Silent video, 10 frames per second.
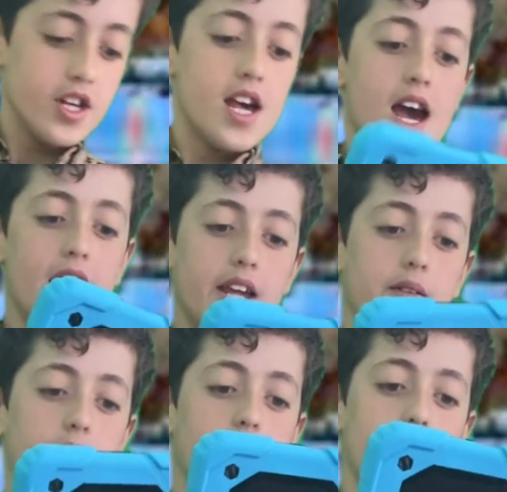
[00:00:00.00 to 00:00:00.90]

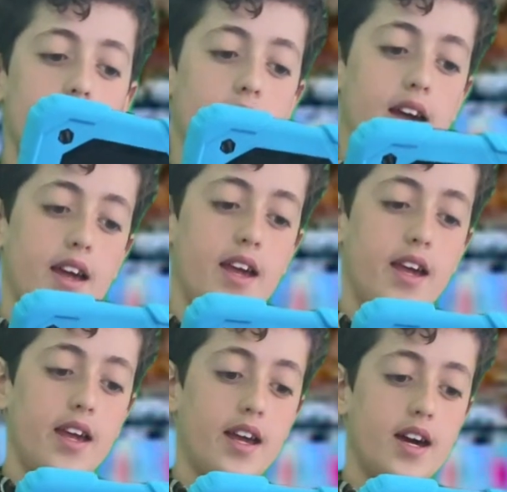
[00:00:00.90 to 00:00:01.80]

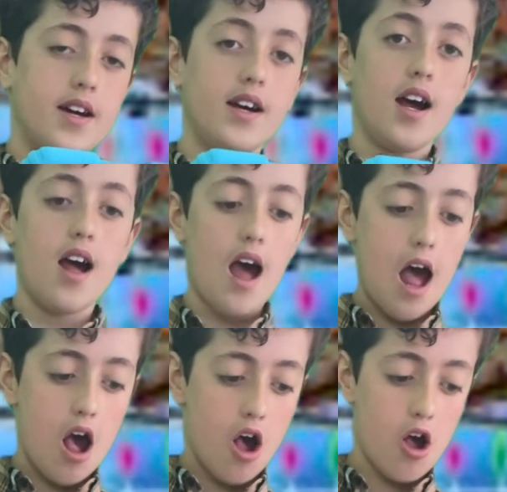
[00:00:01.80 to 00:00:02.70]
Anyway.
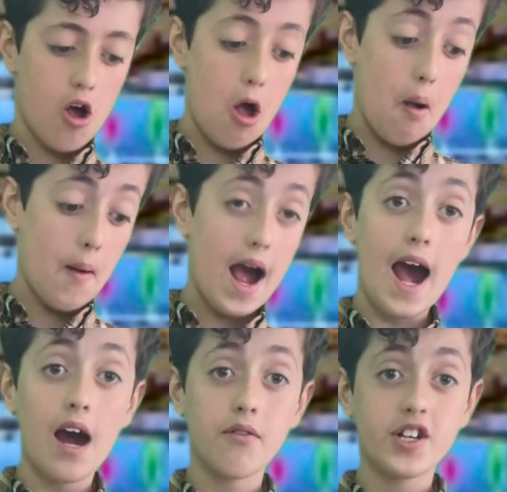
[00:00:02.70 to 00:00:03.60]
Um,
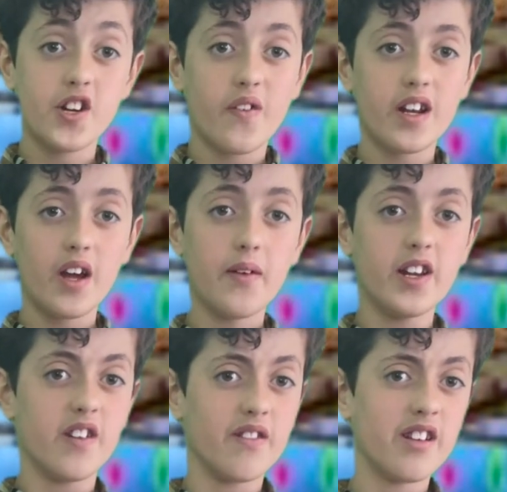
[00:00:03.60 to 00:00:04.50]
how did you find David?
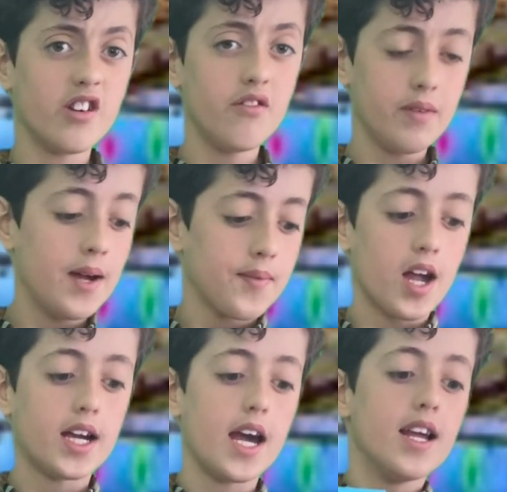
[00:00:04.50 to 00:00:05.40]
Was it good? Yeah.
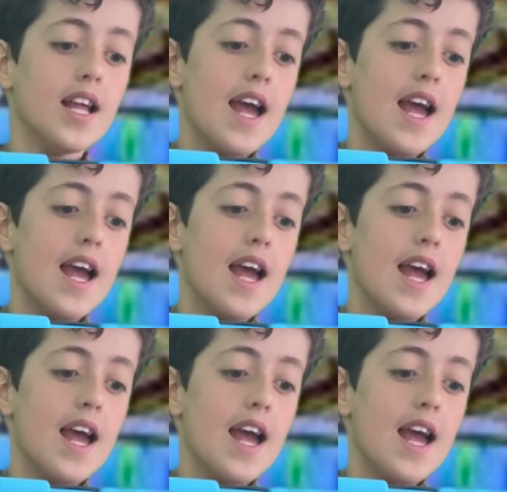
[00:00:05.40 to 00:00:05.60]
Okay.